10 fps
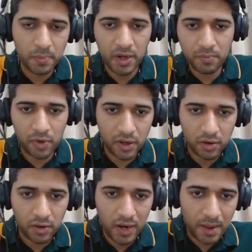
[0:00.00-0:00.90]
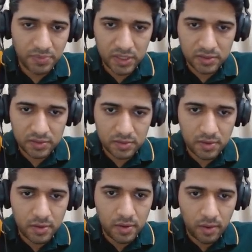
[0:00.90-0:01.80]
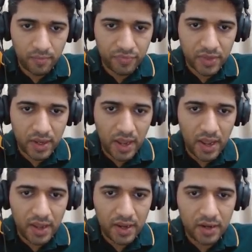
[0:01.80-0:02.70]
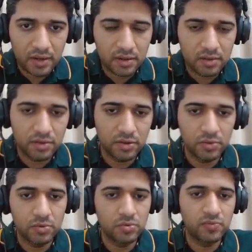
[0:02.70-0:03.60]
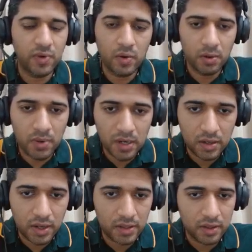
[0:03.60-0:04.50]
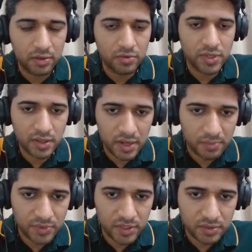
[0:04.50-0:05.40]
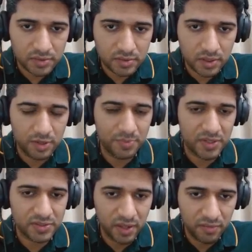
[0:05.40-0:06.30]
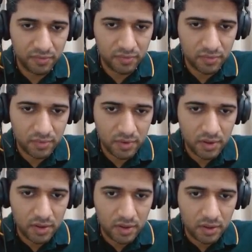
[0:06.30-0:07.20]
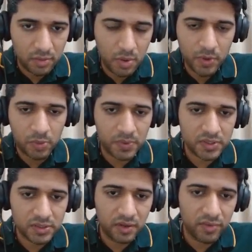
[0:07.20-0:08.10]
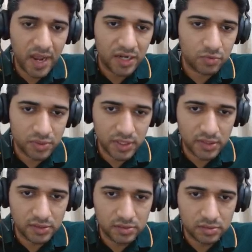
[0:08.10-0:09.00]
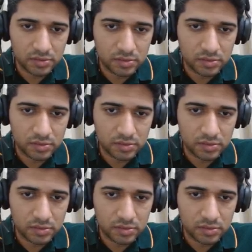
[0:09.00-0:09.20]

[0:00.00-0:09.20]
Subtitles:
a breakpoint on app.js, and you found a bug, and then you change app.js and you press save. The moment you press save, the hash would change.